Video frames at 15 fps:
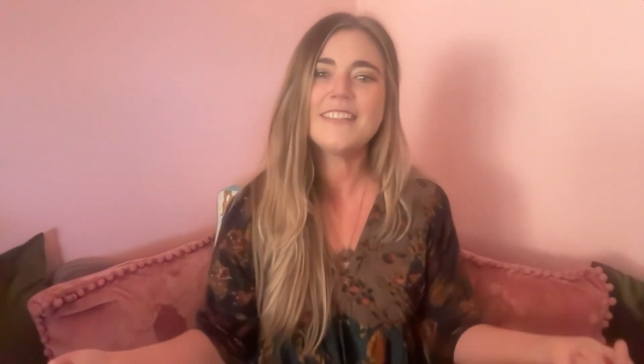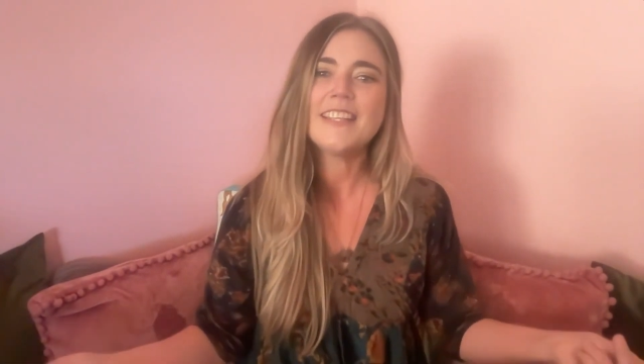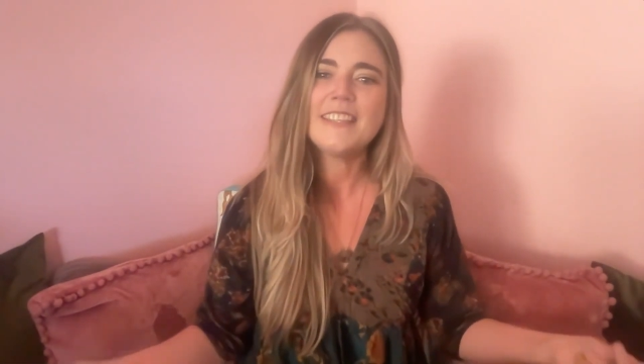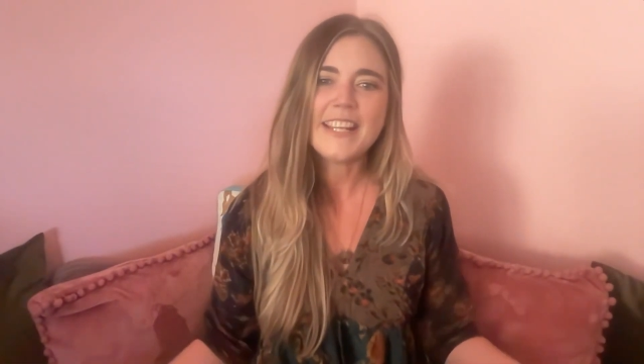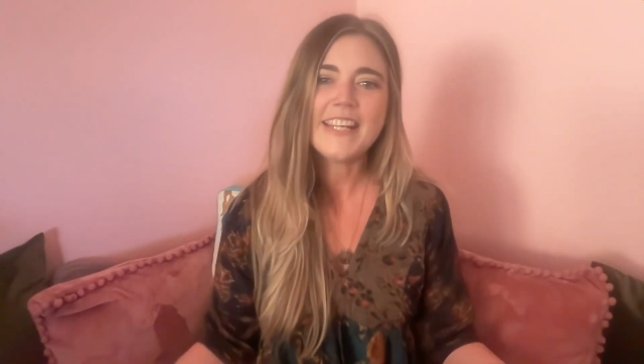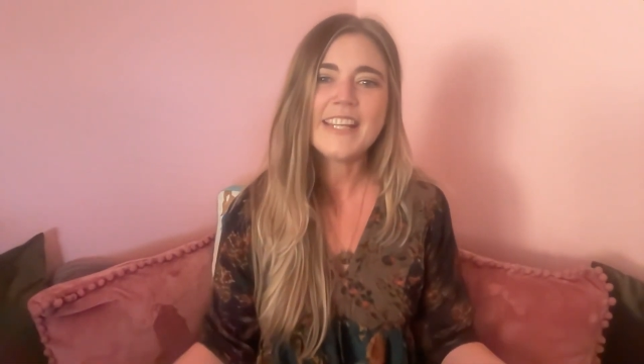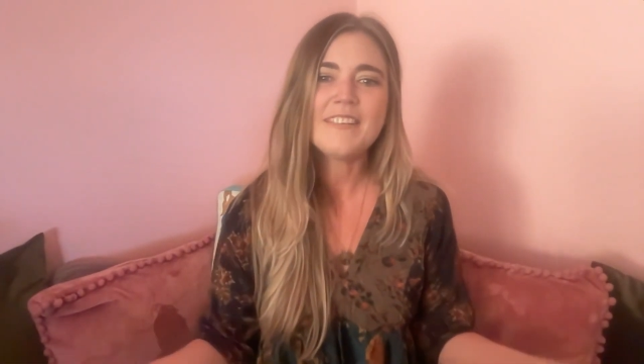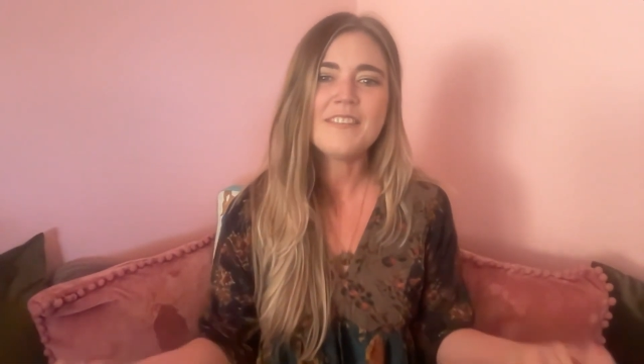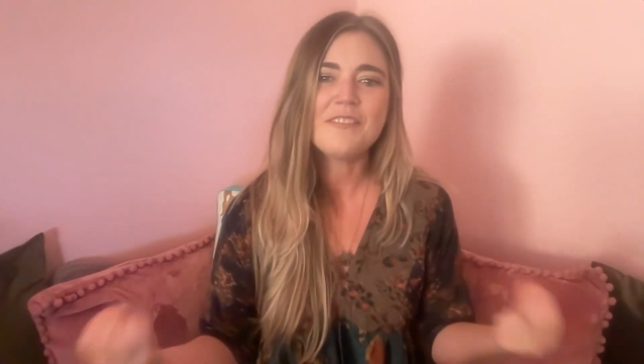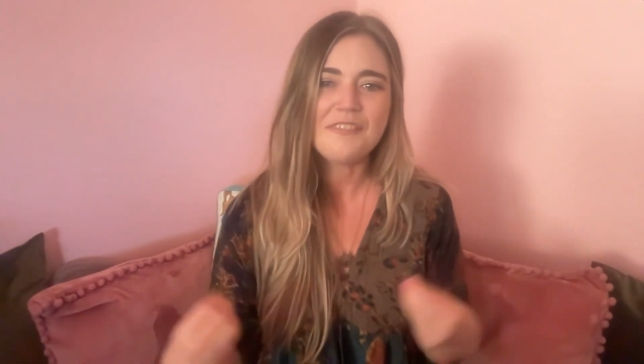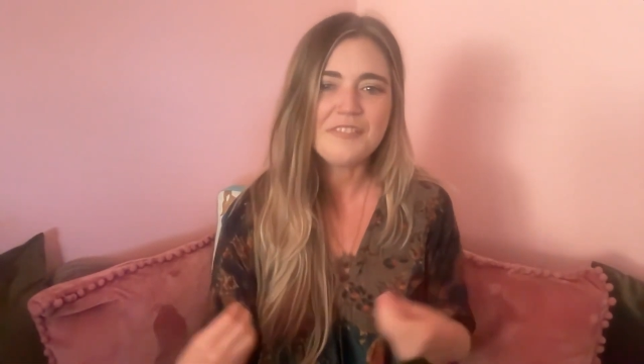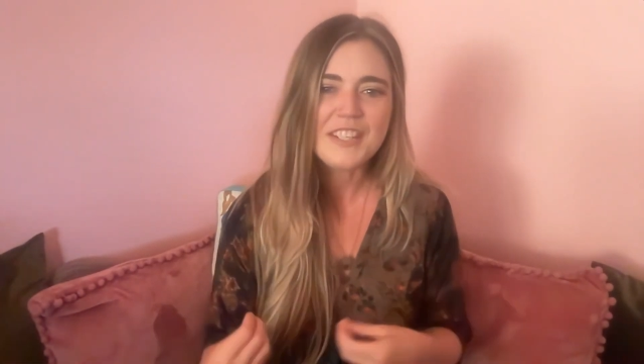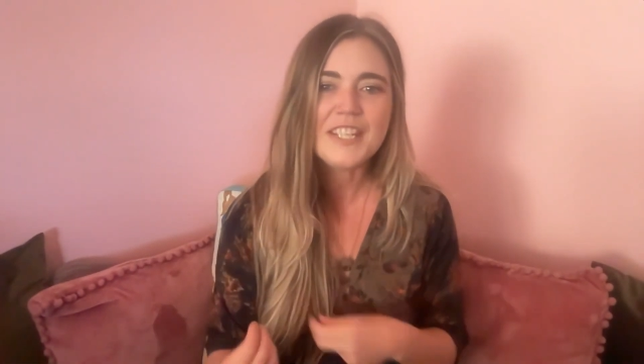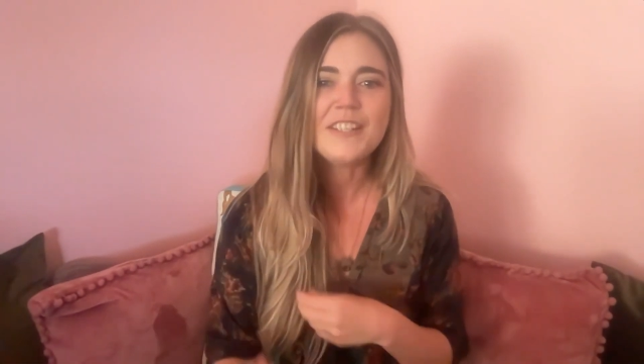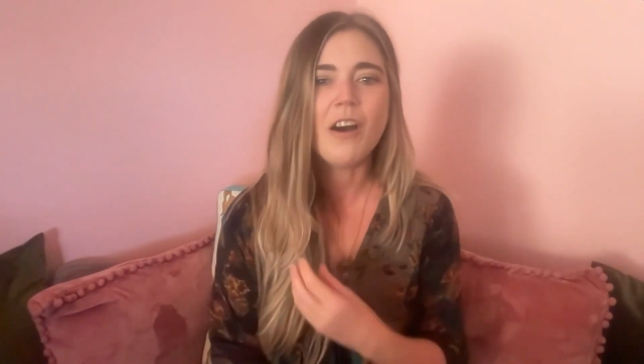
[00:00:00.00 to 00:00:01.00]
then they can
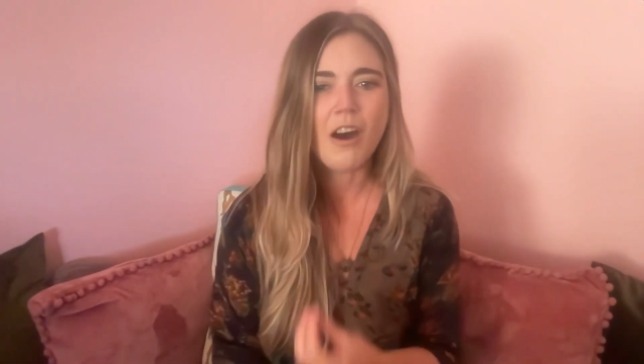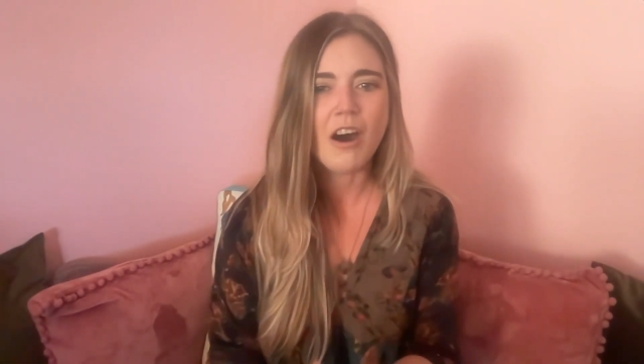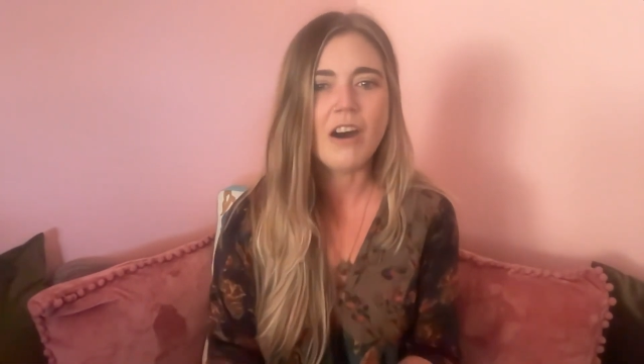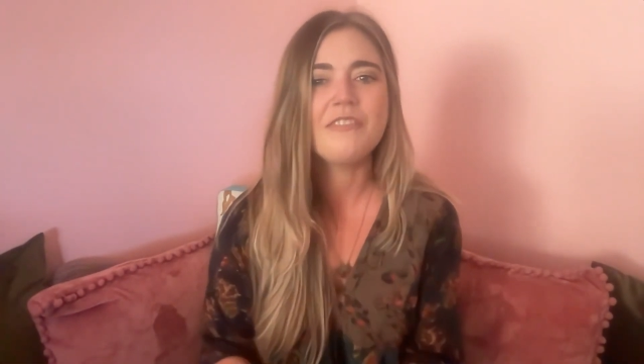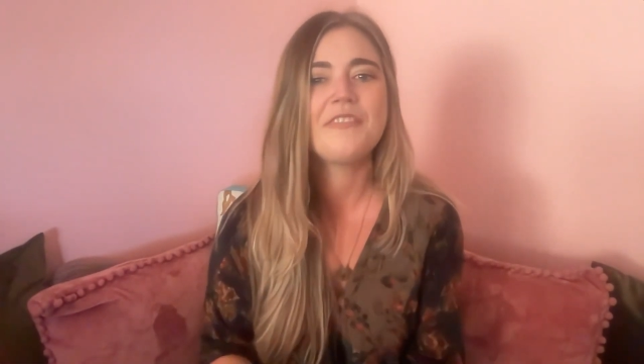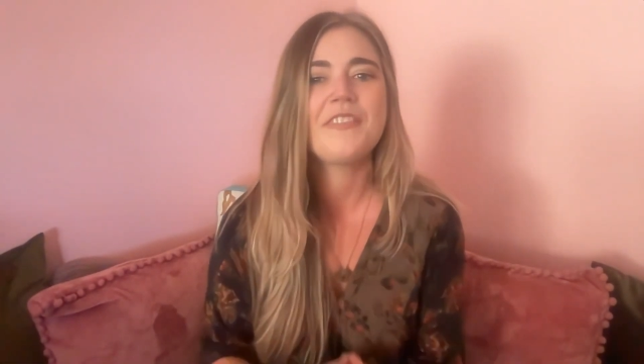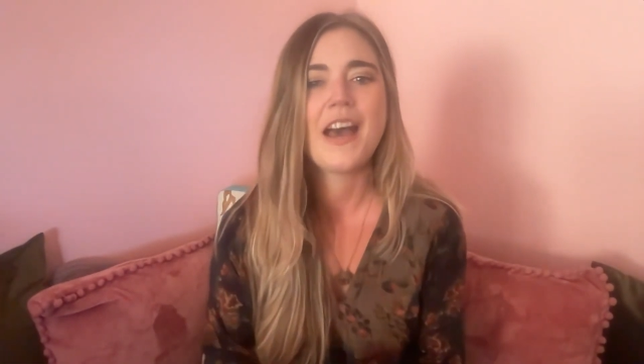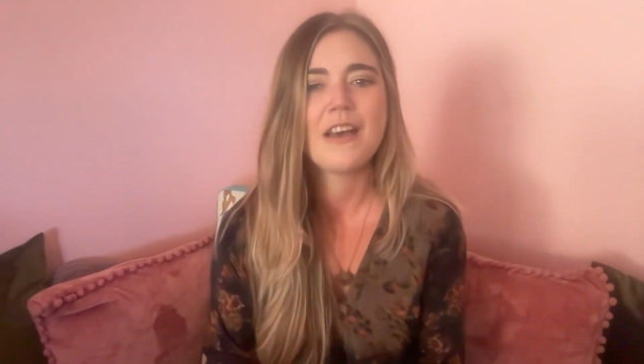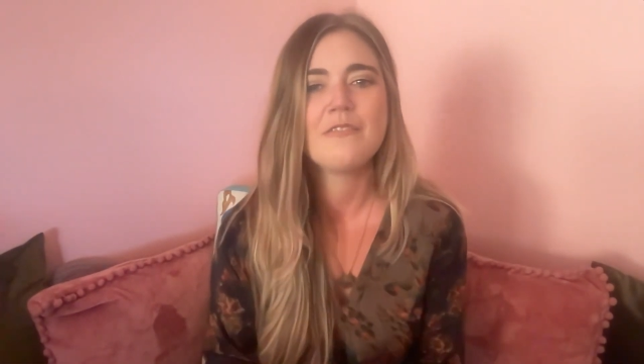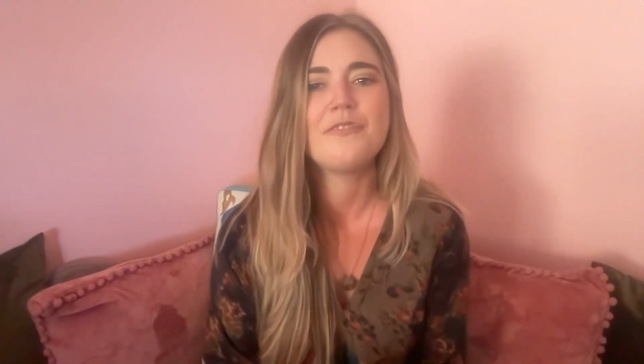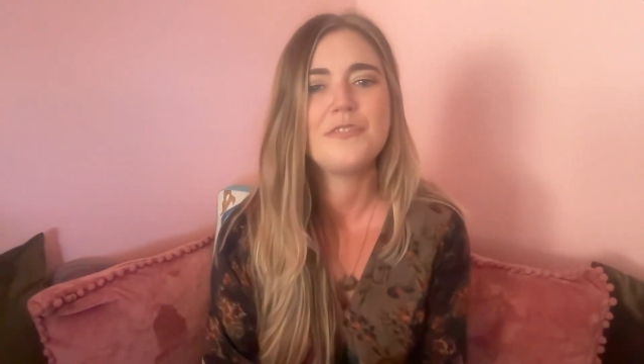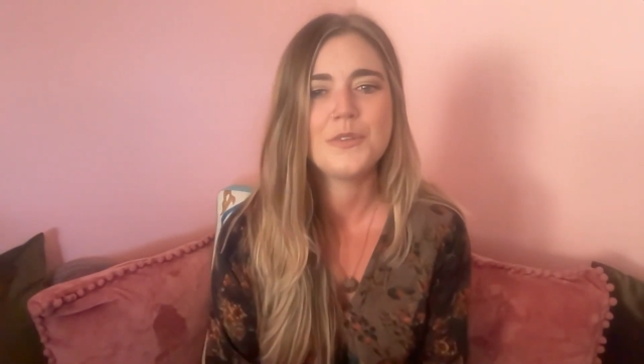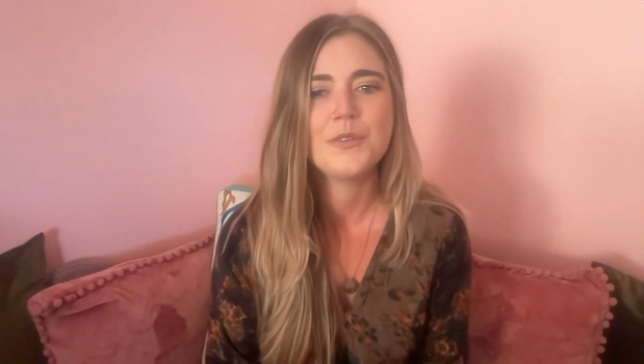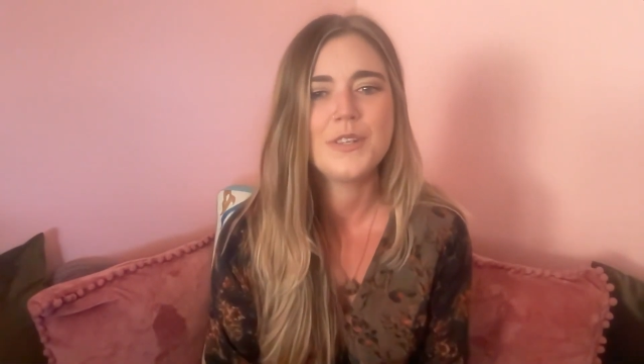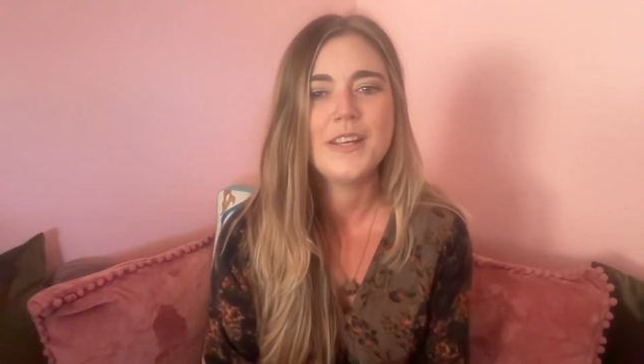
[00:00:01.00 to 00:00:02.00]
feed off that
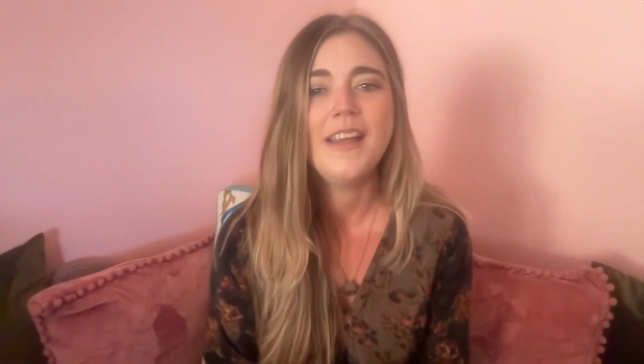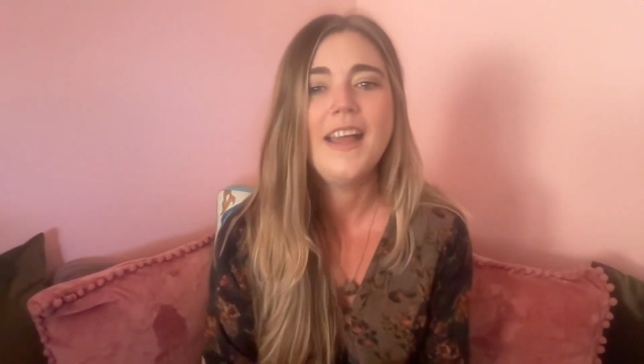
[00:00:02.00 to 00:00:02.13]
food.